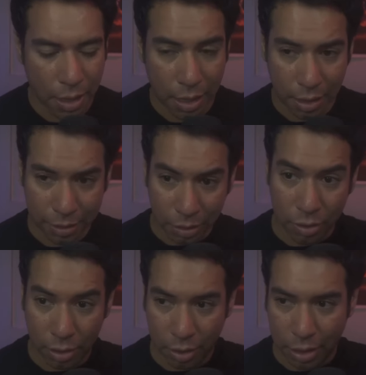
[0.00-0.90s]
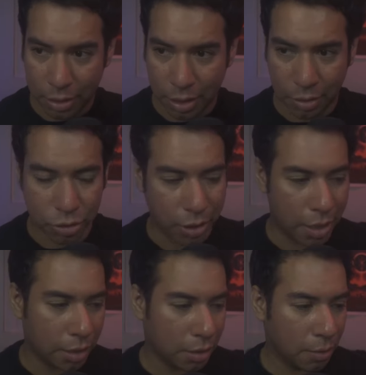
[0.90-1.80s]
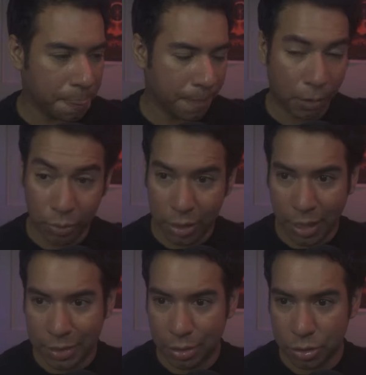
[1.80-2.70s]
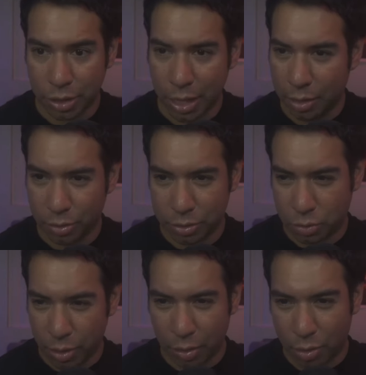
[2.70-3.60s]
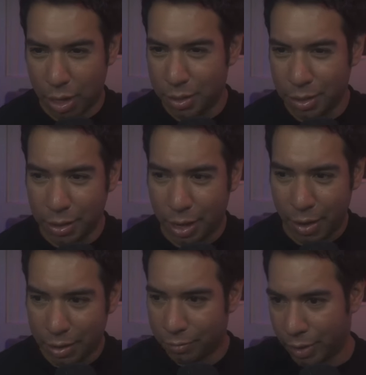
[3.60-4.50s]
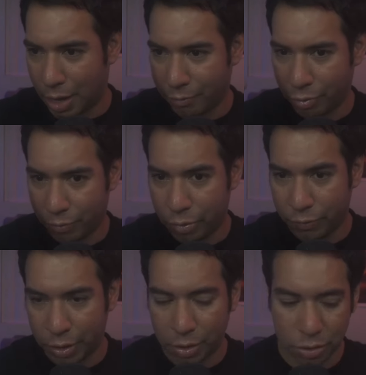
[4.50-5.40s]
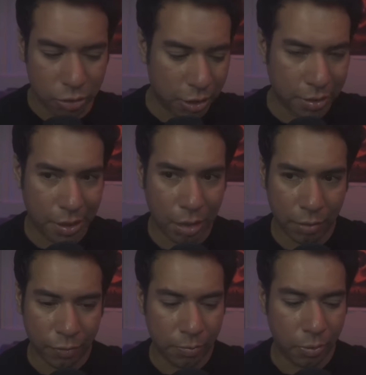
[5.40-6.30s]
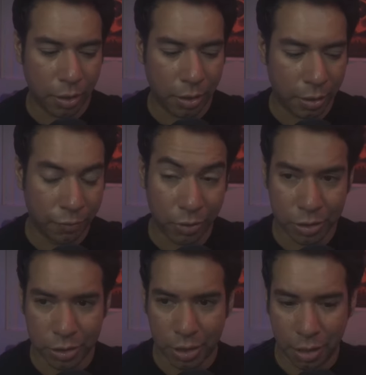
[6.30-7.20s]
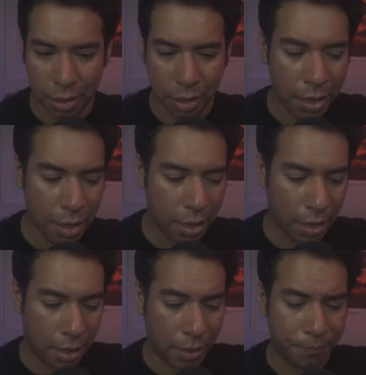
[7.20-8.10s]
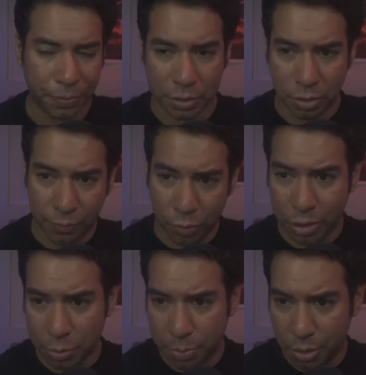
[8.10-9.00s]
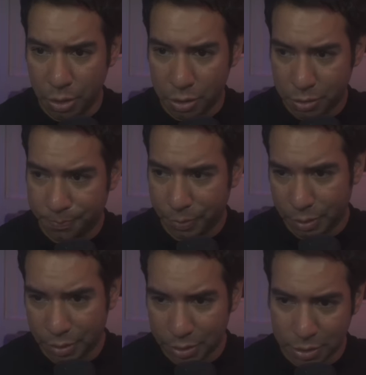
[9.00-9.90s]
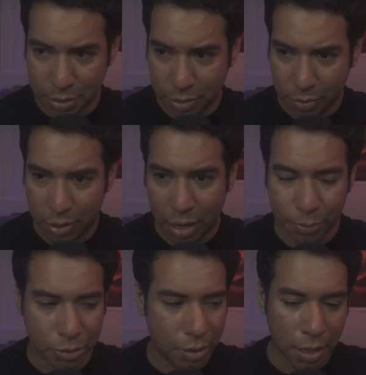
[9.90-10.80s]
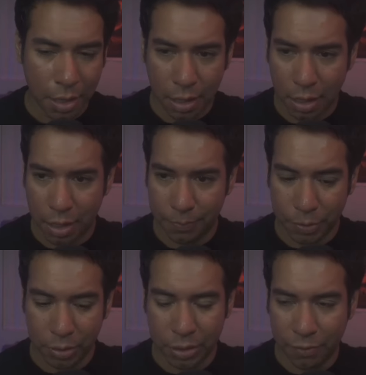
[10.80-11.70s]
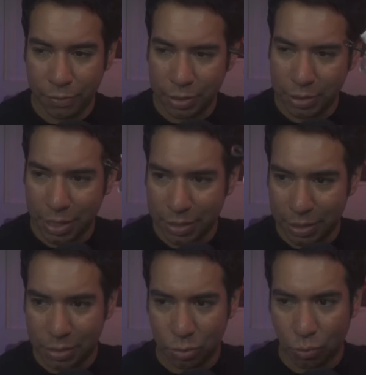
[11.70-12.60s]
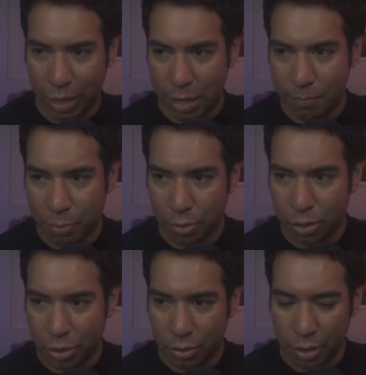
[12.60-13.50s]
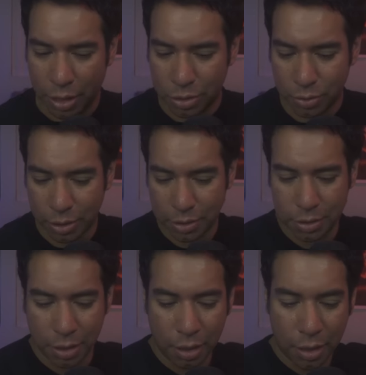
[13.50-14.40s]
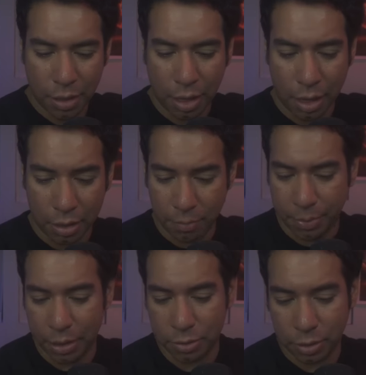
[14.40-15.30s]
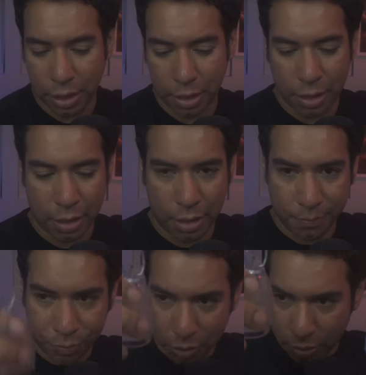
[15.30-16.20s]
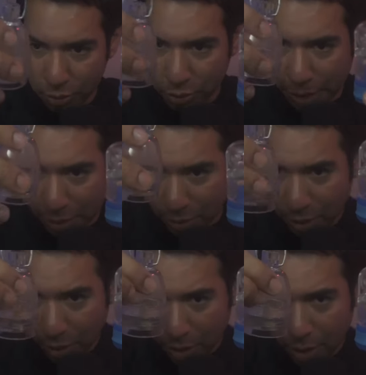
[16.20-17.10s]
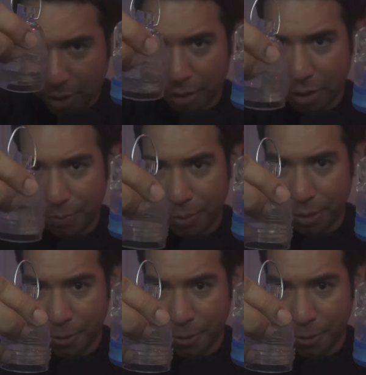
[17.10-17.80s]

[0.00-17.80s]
Uh, then you can get the LG hanger. I really like the LG hanger. It's great quality. I had a, I have a review video, so check that out if you're more, uh, if you're interested on it. Um, so if you want to splurge, this is a great option. Um, the only difference is like this is way bulkier, as you can see, uh, compared to like, uh, you know, your standard uh, cup here